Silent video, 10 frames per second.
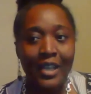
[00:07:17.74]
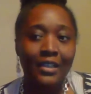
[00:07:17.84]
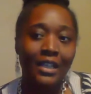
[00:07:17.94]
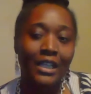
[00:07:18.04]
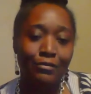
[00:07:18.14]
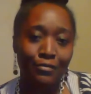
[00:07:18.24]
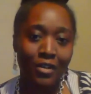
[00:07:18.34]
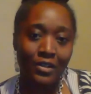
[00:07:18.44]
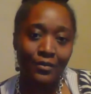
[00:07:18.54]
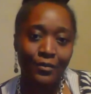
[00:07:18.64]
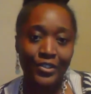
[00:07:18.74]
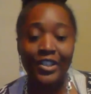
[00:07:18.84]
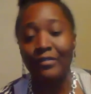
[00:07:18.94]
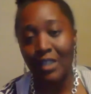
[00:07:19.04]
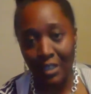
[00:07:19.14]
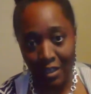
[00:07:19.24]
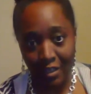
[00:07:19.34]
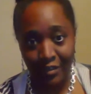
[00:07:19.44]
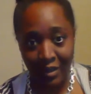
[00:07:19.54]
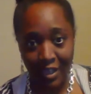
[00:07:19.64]
technically run for 17
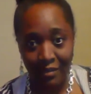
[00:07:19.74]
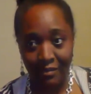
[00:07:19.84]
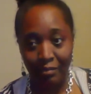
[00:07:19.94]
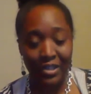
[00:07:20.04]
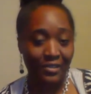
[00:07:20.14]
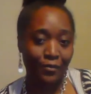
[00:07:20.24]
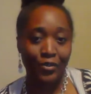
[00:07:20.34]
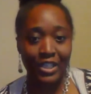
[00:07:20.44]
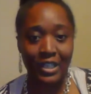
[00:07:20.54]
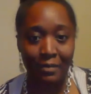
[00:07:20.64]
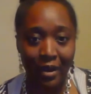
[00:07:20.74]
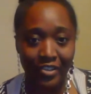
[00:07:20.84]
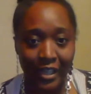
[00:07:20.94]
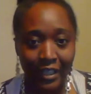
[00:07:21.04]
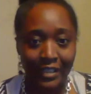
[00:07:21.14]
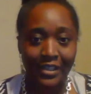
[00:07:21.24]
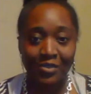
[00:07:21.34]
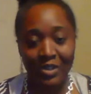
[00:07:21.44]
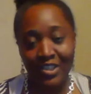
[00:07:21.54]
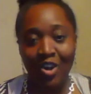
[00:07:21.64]
days, okay? But it's a 14 day parasite cleanse.
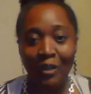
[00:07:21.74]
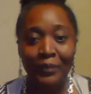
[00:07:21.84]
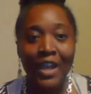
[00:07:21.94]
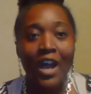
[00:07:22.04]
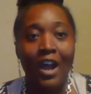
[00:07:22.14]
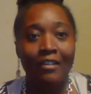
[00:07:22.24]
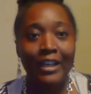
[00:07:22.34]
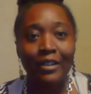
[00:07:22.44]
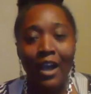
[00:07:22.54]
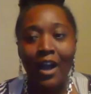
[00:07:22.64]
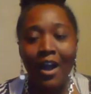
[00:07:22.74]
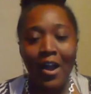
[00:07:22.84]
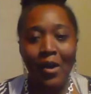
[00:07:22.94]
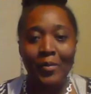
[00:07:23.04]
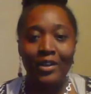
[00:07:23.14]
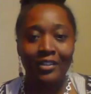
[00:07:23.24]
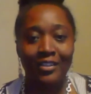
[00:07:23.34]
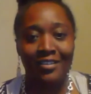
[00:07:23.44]
That's what it's called. All right? Um,